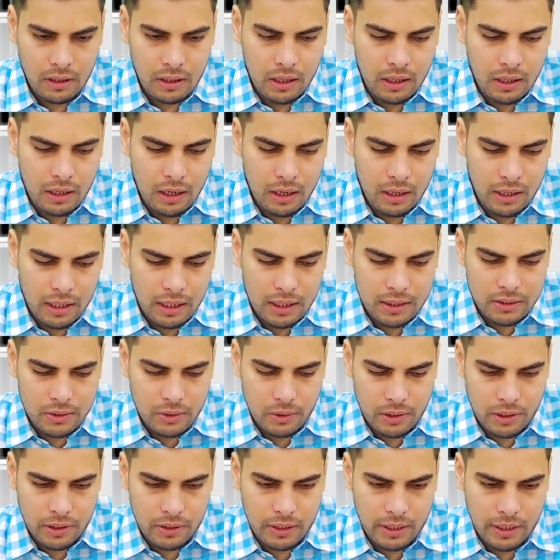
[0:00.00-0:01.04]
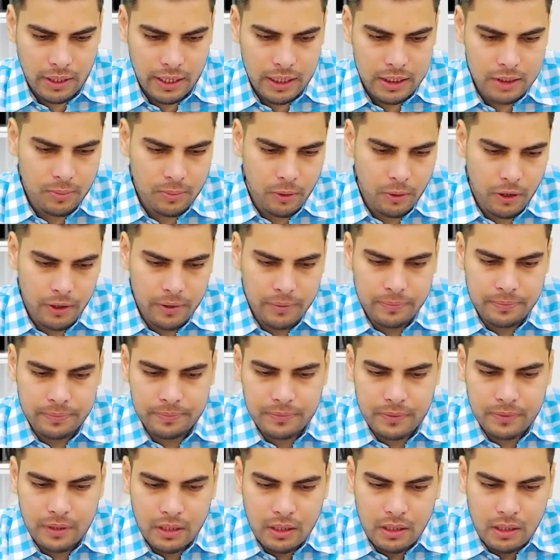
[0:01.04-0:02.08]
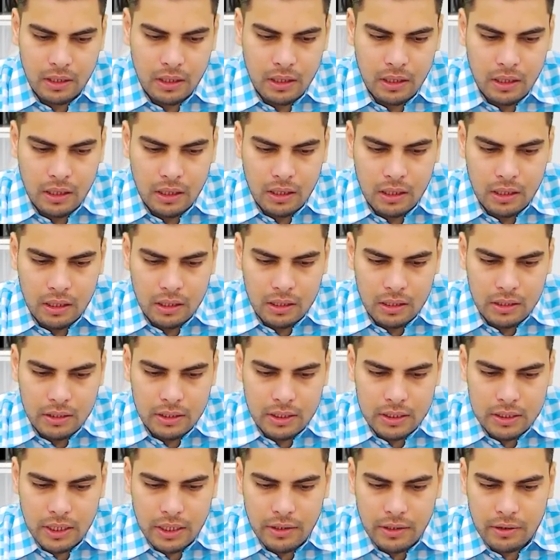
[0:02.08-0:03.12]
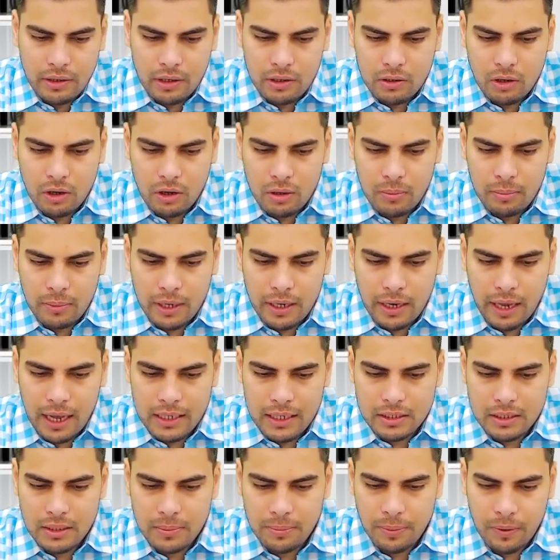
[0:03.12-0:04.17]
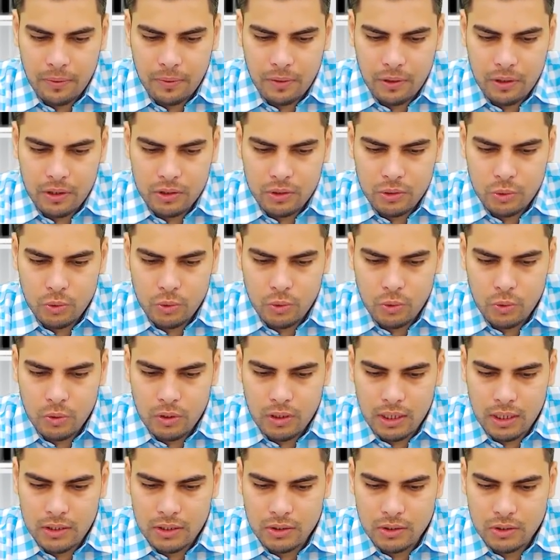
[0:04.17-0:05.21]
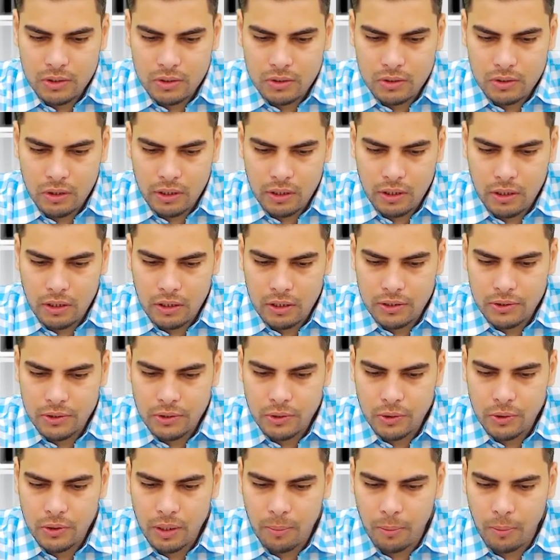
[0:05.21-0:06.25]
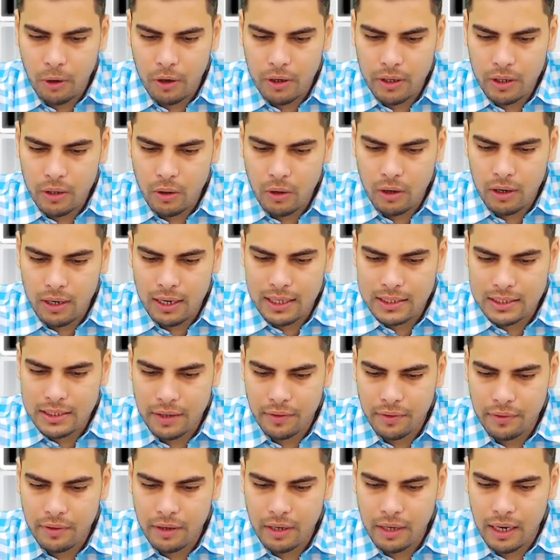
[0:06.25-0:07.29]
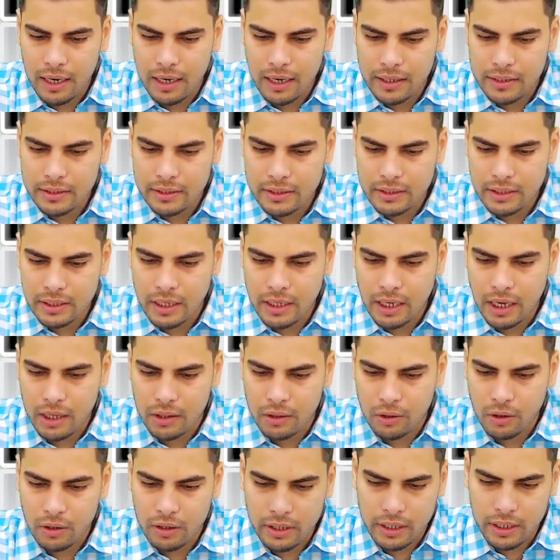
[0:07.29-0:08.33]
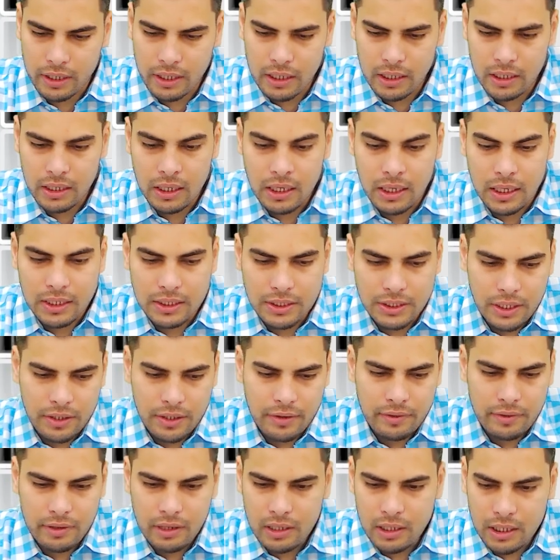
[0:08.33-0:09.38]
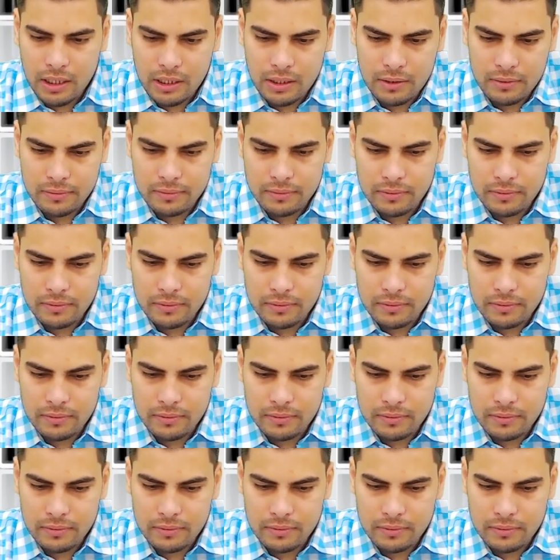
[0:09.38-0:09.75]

Okay, let's look into the next point. The central government has the power to constitute a body called as Central Electricity Authority, generally